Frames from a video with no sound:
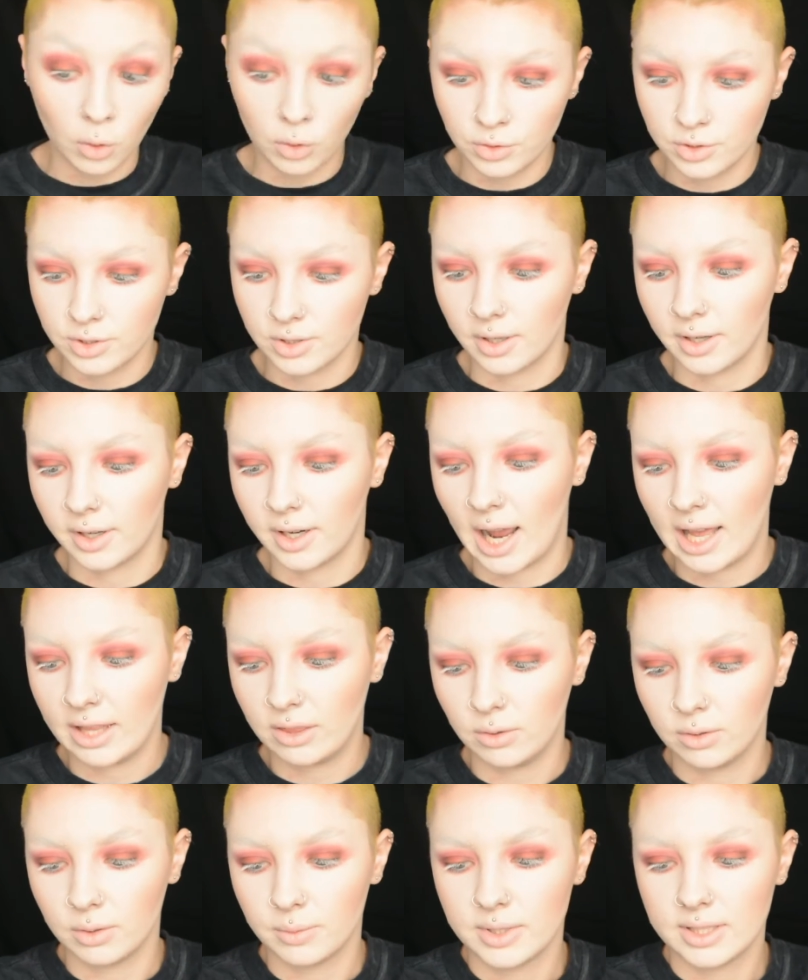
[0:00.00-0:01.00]
Also, I
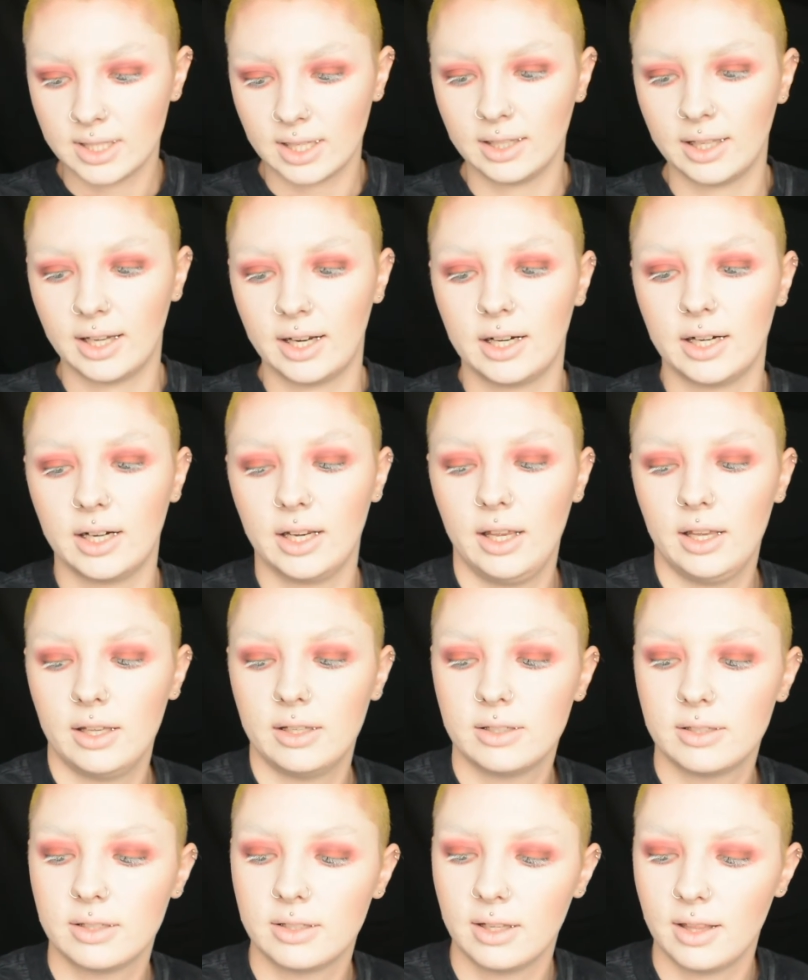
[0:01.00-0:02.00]
thought it was
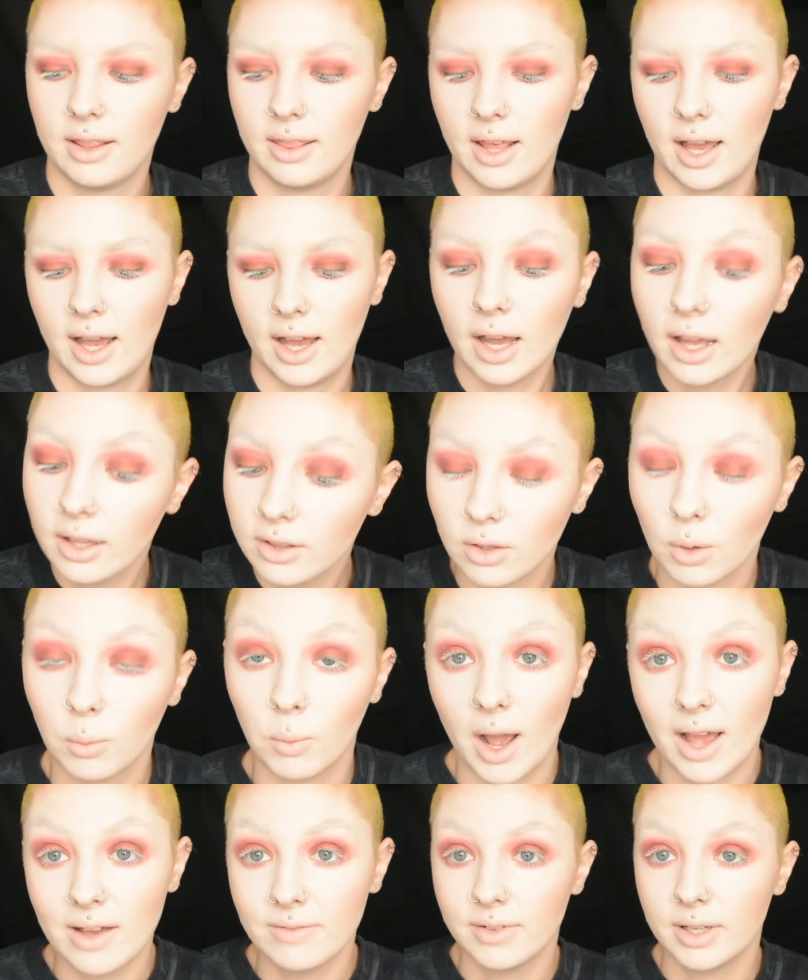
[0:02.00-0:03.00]
hilarious that the
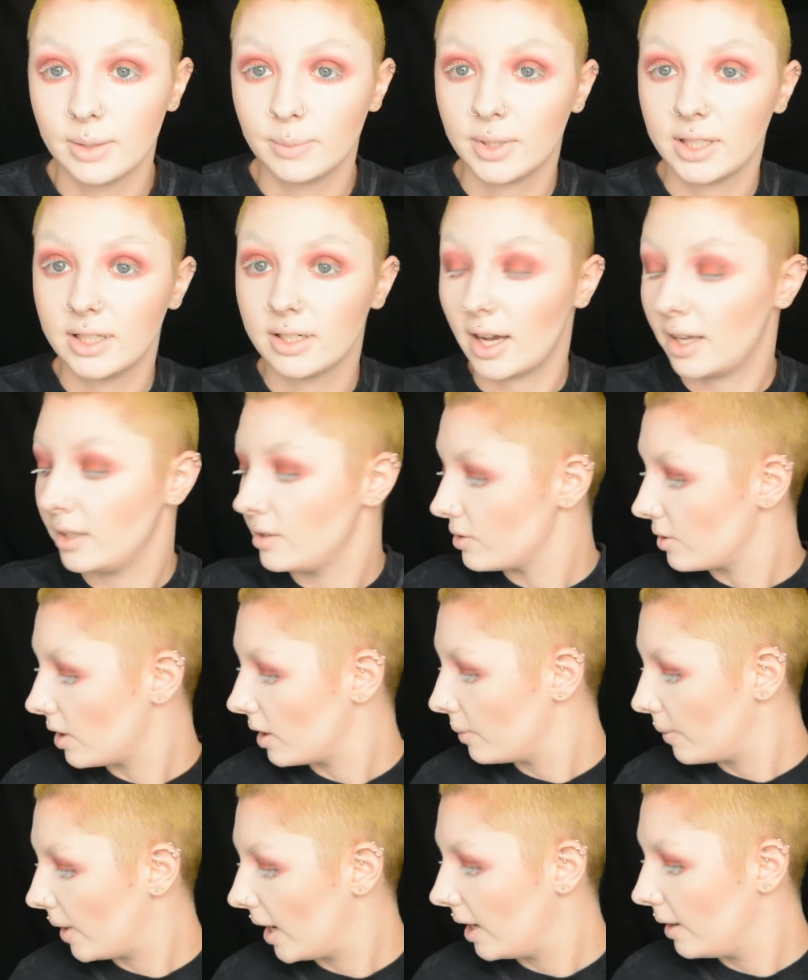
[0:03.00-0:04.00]
white family died
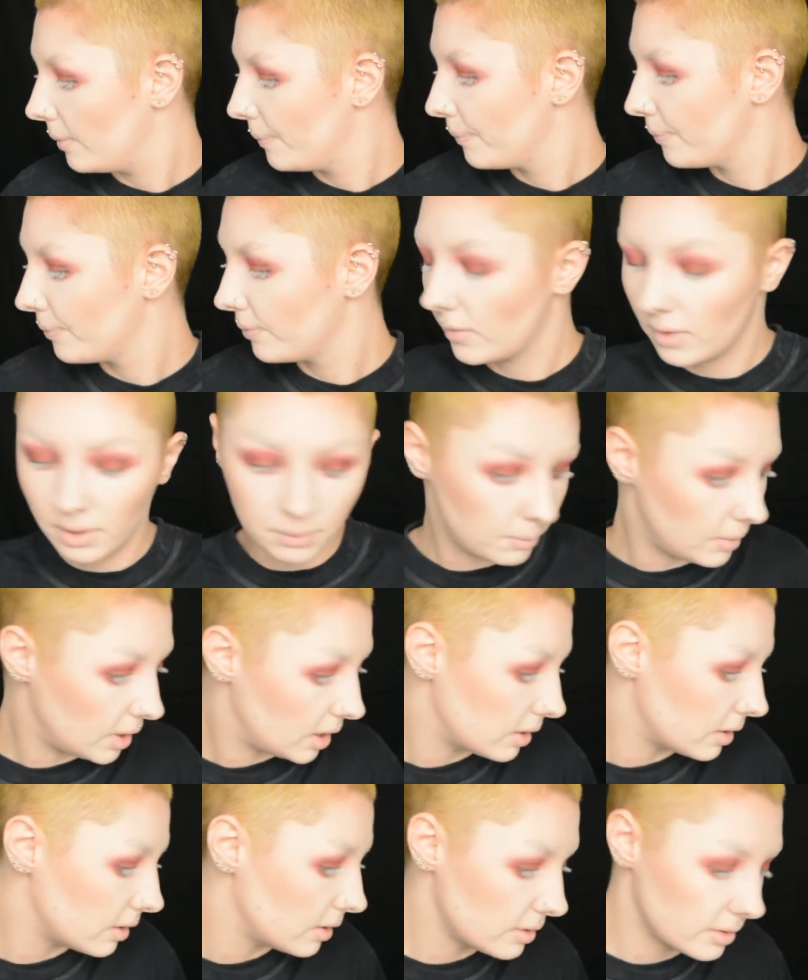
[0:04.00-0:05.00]
straight away
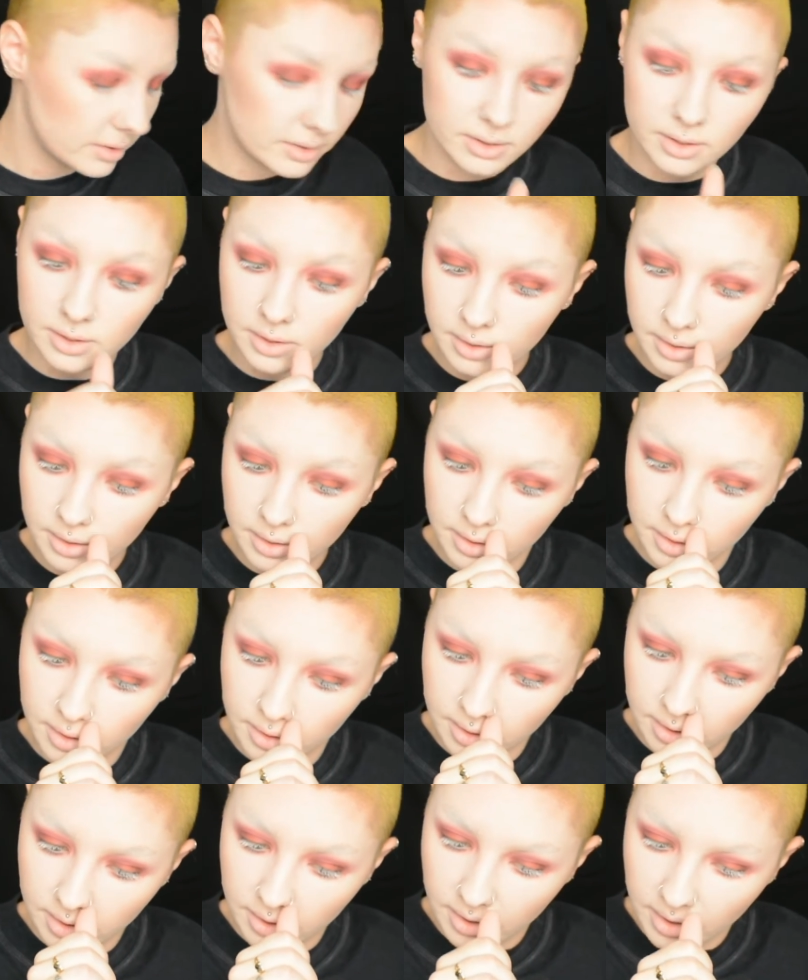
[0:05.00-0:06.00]
because,
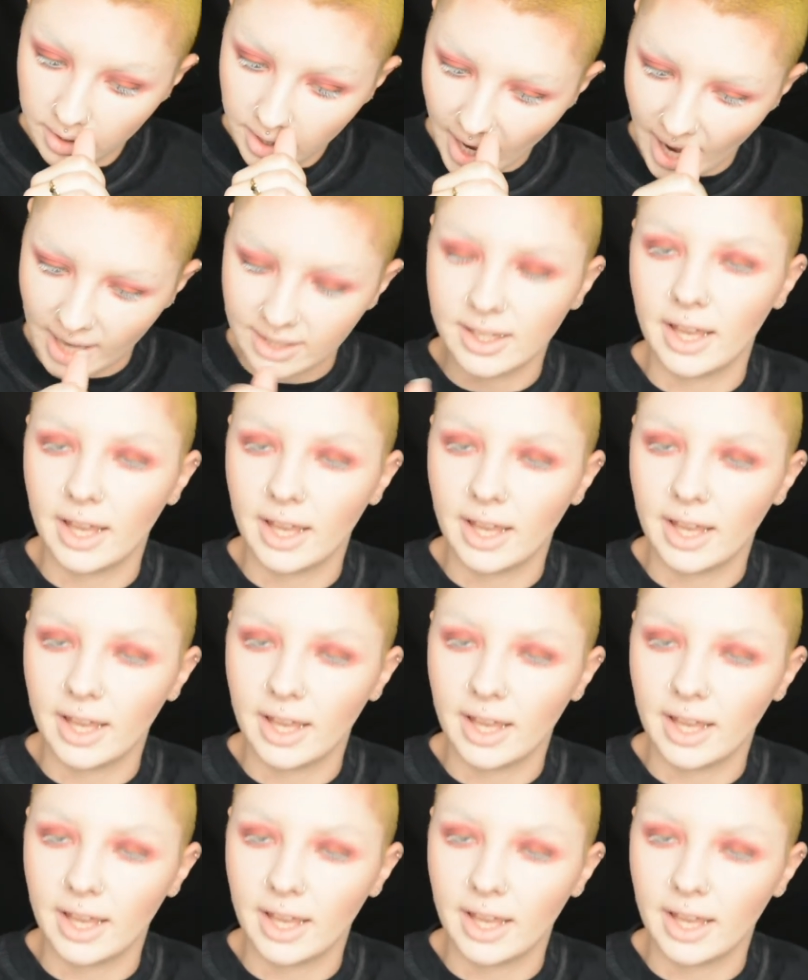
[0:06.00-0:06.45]
and